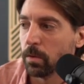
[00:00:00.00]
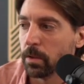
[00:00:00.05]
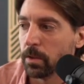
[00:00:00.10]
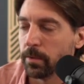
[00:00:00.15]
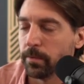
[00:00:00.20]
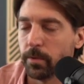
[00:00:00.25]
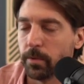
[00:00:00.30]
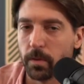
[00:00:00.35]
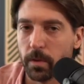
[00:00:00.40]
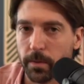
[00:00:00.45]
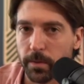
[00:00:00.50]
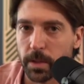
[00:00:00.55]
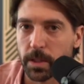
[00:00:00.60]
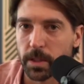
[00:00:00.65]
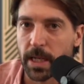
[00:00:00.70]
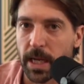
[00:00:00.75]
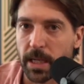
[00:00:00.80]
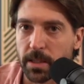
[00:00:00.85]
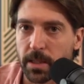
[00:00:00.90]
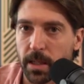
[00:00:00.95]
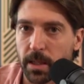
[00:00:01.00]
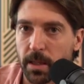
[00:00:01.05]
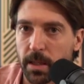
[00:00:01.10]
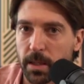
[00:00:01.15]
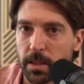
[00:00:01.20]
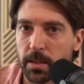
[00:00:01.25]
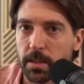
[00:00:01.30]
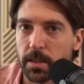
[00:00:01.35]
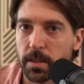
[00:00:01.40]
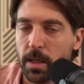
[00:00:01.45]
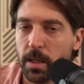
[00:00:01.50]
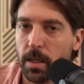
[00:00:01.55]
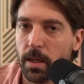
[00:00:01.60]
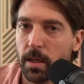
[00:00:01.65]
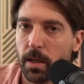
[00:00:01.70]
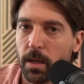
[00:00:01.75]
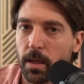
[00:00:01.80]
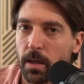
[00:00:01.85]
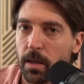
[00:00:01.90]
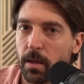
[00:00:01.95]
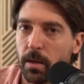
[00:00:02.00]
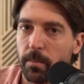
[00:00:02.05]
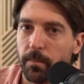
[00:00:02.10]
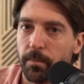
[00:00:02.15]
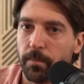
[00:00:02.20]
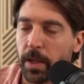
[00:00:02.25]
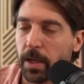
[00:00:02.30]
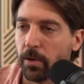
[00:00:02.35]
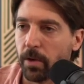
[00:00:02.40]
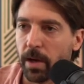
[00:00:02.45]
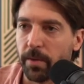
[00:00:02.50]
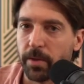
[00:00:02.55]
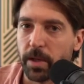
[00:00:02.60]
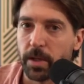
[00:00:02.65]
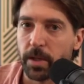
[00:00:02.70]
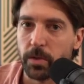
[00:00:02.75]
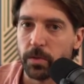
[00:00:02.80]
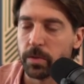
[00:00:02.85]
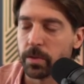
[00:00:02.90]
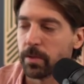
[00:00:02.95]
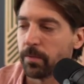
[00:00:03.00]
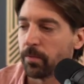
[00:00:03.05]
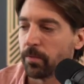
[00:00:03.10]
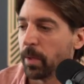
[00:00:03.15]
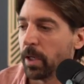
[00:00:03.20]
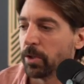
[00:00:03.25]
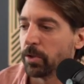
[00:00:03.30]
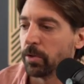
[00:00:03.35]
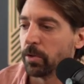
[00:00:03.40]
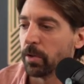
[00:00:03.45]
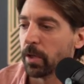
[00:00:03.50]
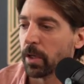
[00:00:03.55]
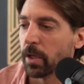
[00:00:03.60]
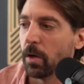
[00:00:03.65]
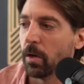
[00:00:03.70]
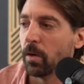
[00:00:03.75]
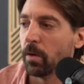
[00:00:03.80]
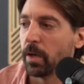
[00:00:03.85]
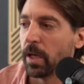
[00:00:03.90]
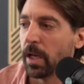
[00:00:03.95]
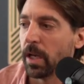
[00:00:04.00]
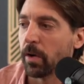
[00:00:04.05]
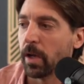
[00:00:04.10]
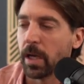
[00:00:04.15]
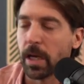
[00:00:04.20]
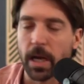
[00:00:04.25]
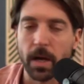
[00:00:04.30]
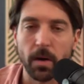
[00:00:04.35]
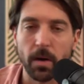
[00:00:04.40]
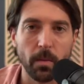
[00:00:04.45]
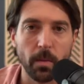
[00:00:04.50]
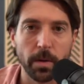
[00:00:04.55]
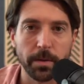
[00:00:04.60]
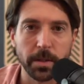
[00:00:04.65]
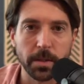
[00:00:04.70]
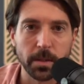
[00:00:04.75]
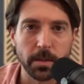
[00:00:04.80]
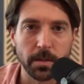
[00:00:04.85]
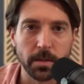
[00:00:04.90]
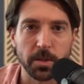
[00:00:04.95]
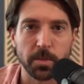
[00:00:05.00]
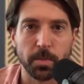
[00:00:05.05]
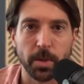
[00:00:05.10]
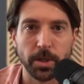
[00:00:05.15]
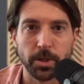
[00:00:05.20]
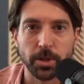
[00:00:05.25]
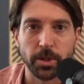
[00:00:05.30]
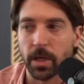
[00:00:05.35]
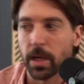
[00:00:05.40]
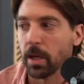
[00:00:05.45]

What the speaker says: Is if you give it a task like this, and you're having it do this information, you're like, oh, okay, now I want this in a spreadsheet.